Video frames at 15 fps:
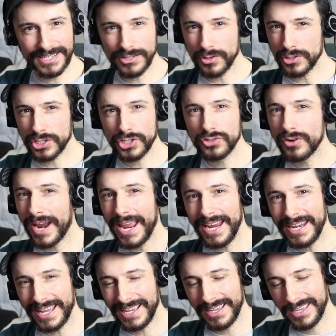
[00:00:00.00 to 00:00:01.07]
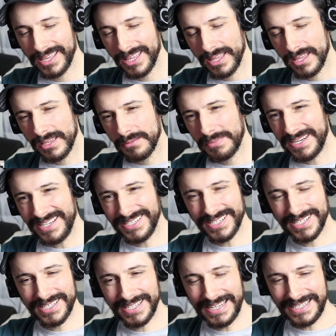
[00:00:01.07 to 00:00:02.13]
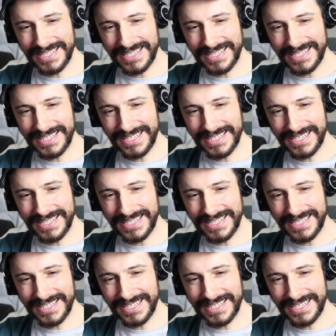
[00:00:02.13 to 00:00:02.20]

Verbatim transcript: It's not straining, but it just,